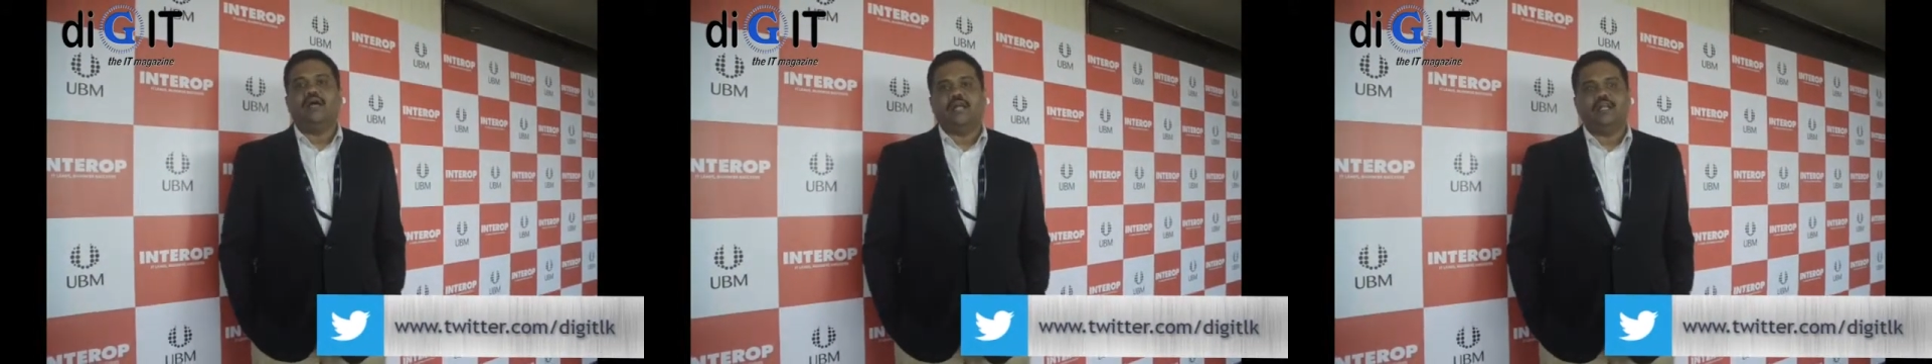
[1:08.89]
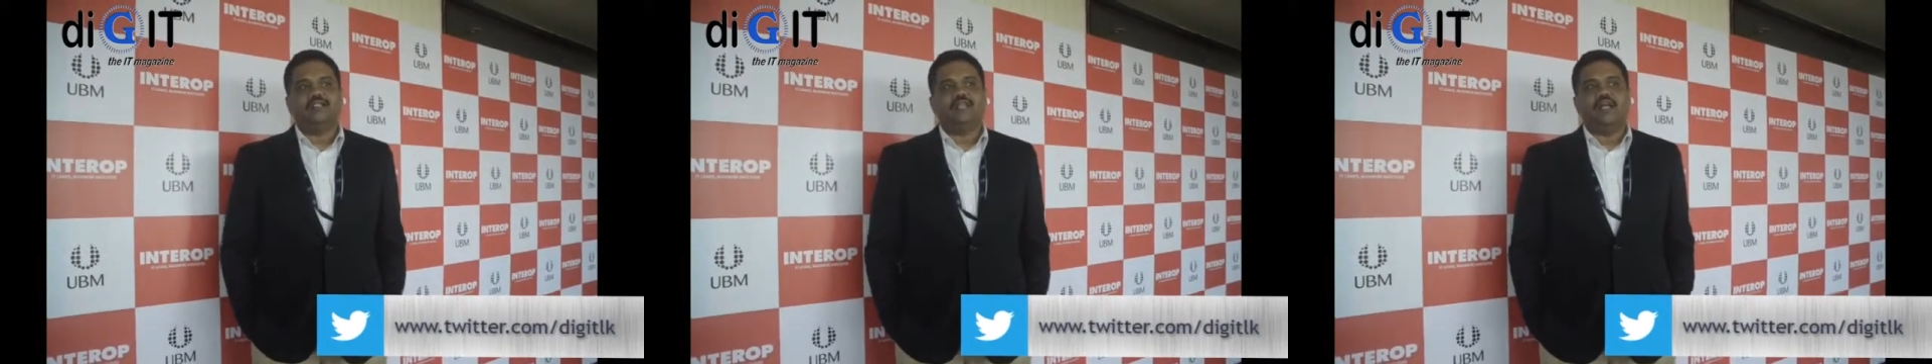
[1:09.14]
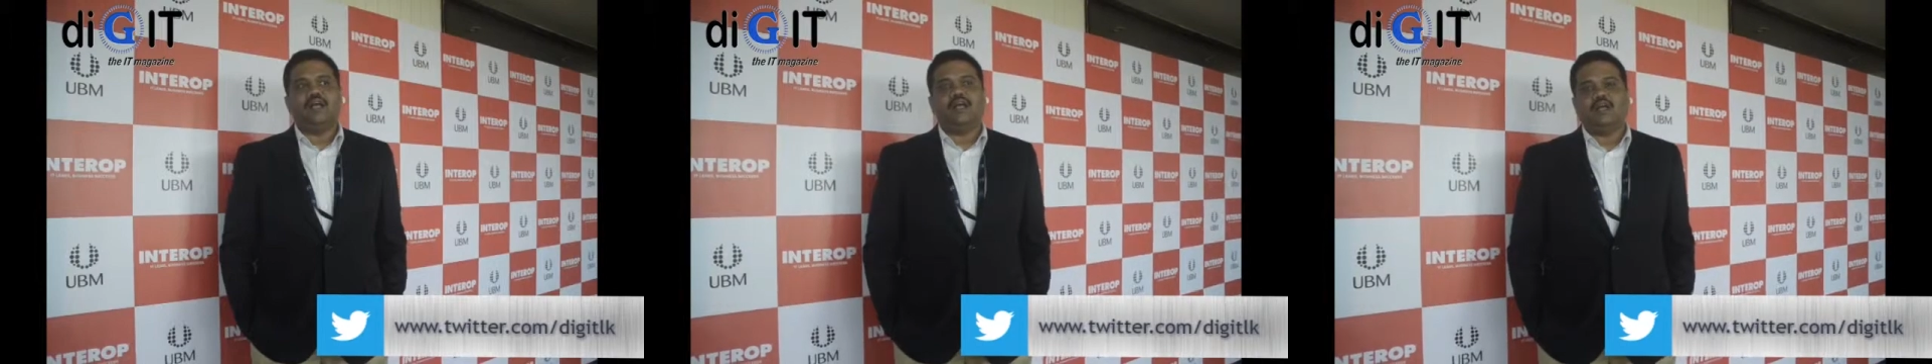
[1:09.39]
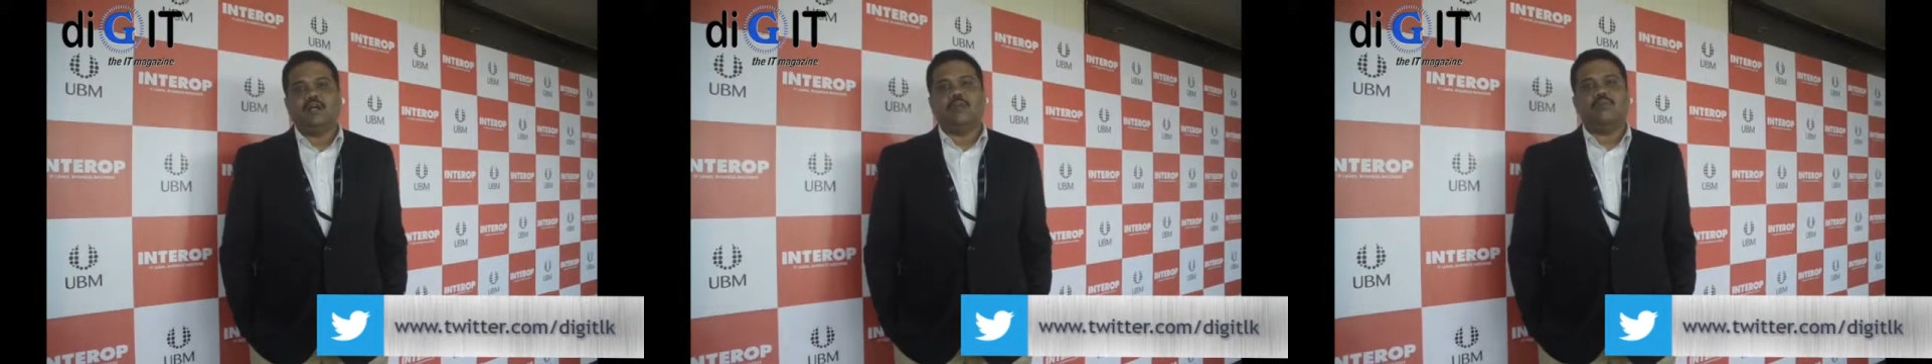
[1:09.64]
in Sri Lanka
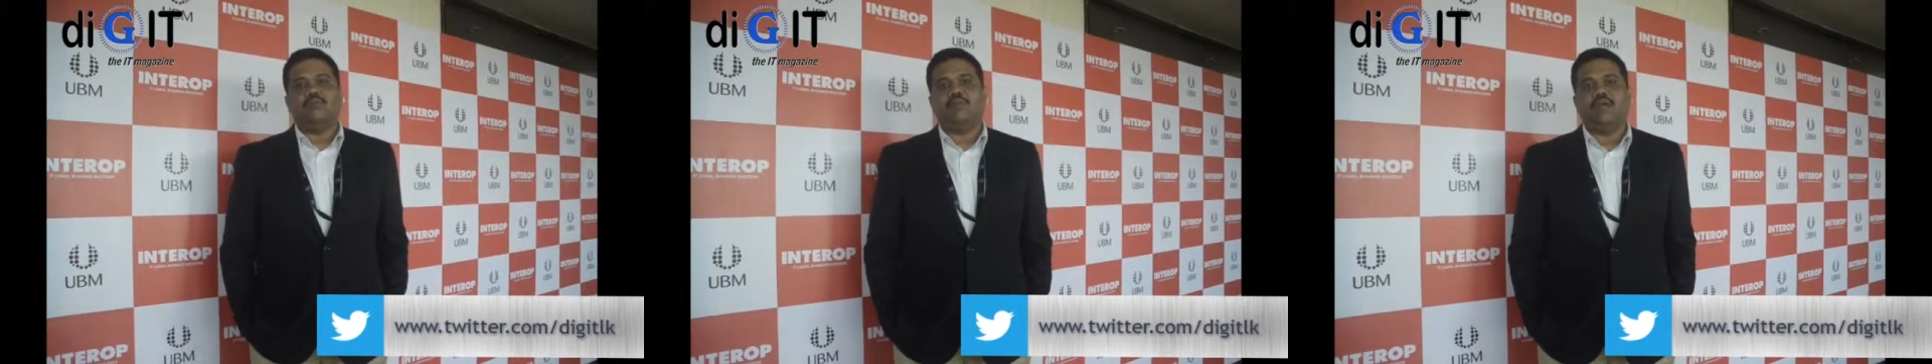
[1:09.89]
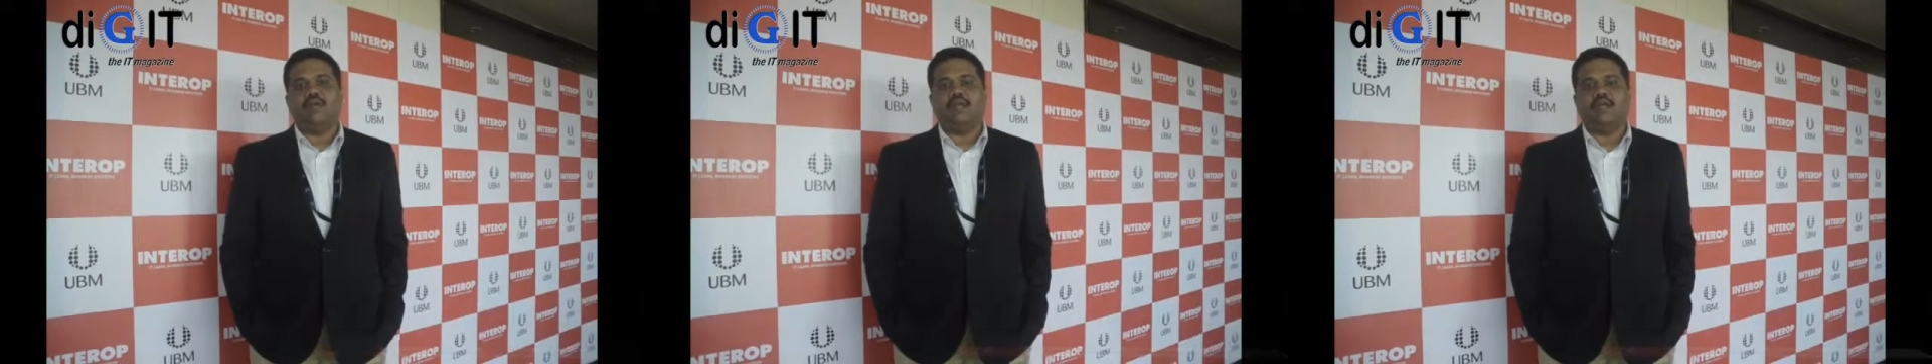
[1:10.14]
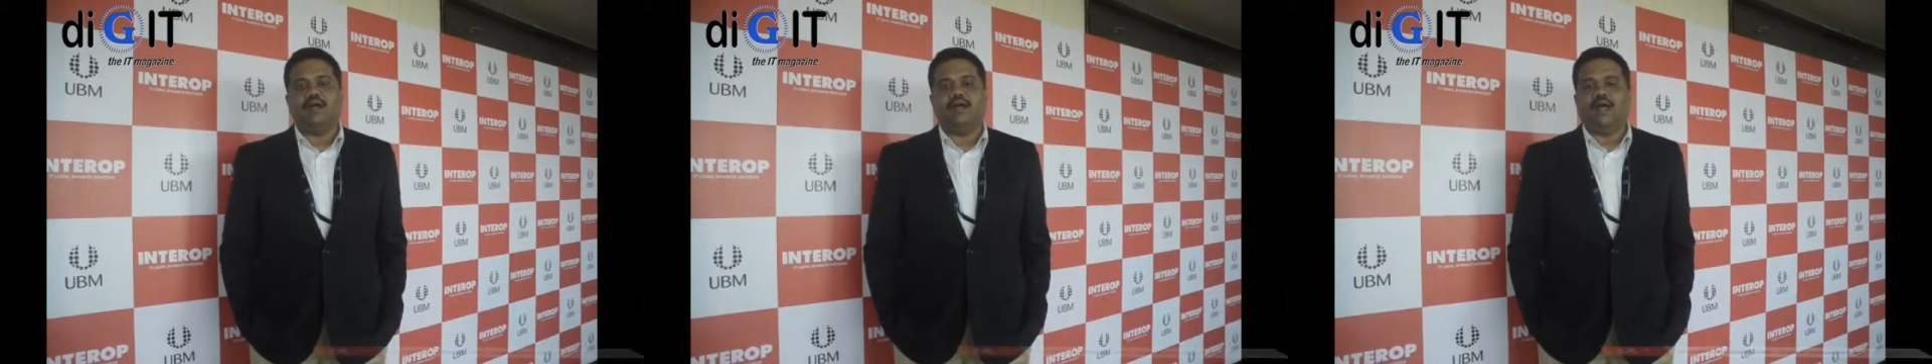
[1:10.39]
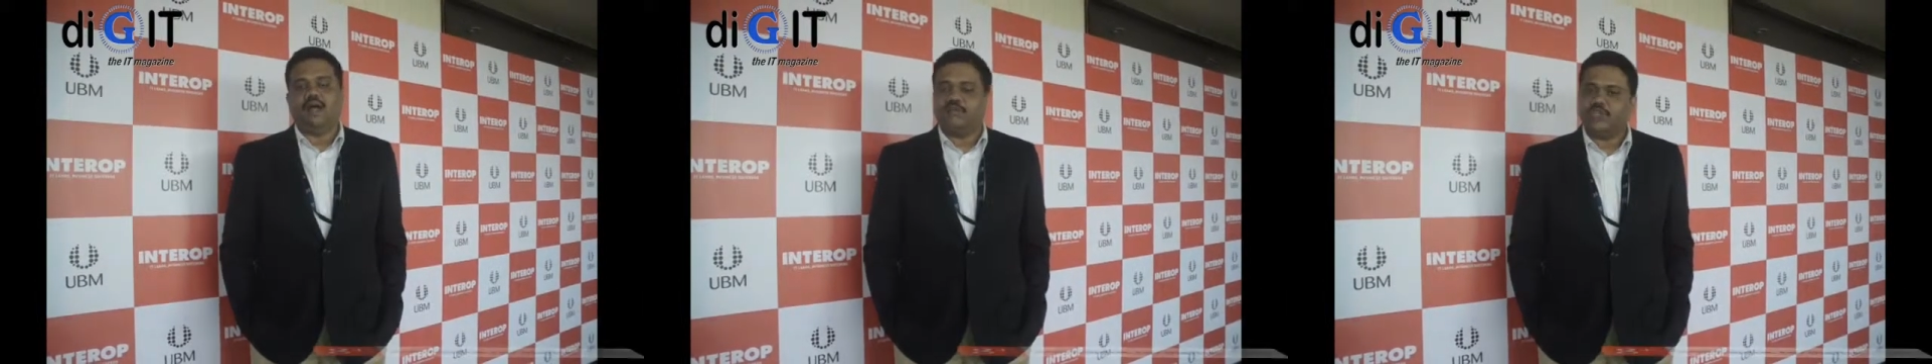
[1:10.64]
and Colombo market,
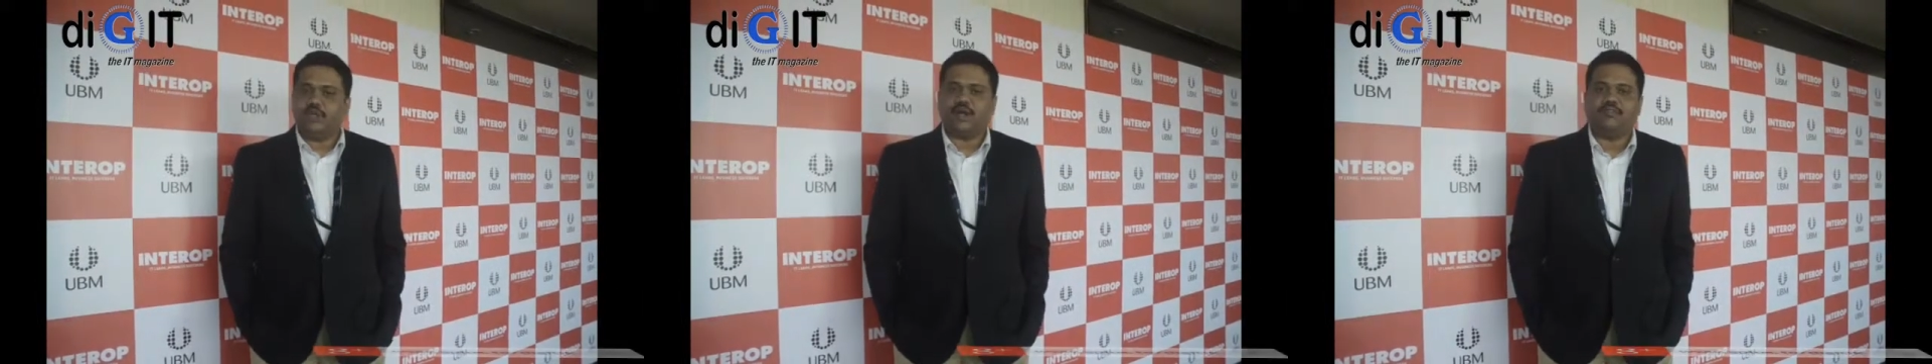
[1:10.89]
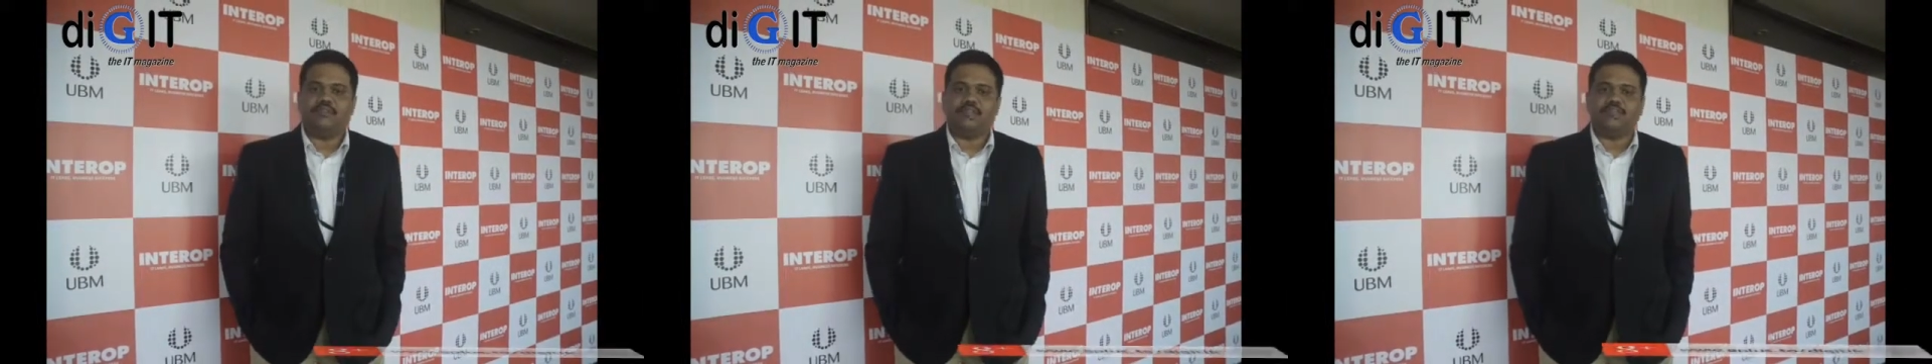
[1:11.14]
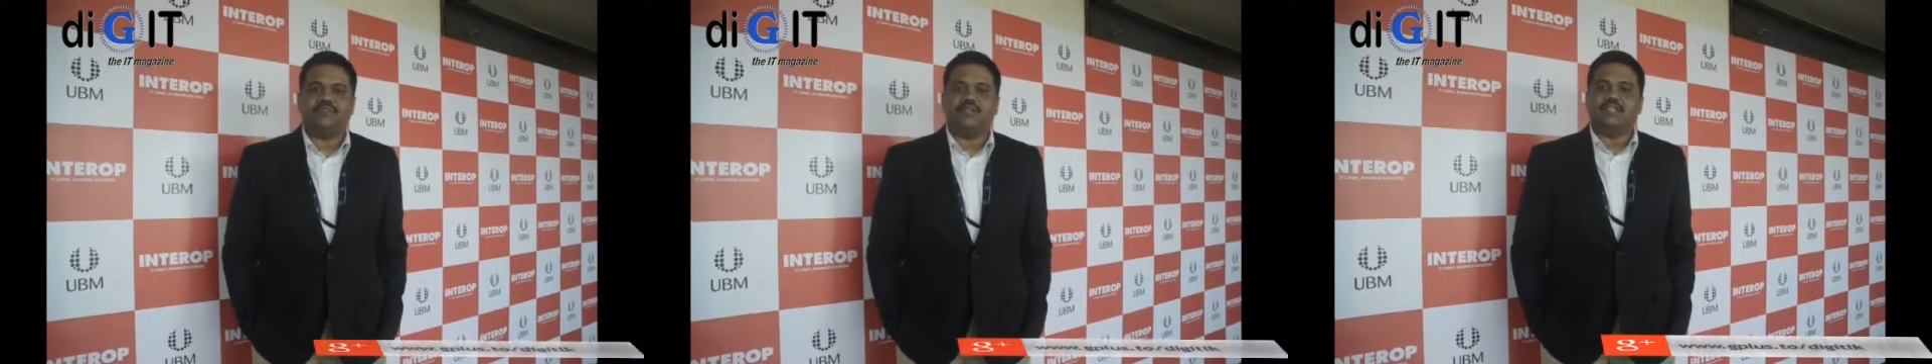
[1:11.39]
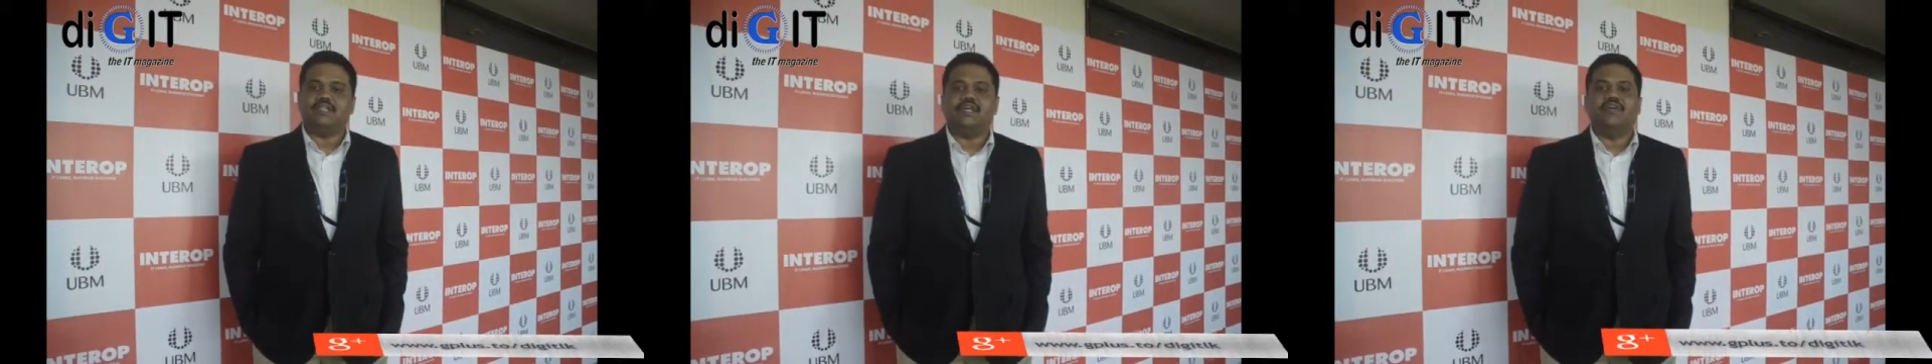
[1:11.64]
I'm sure after this event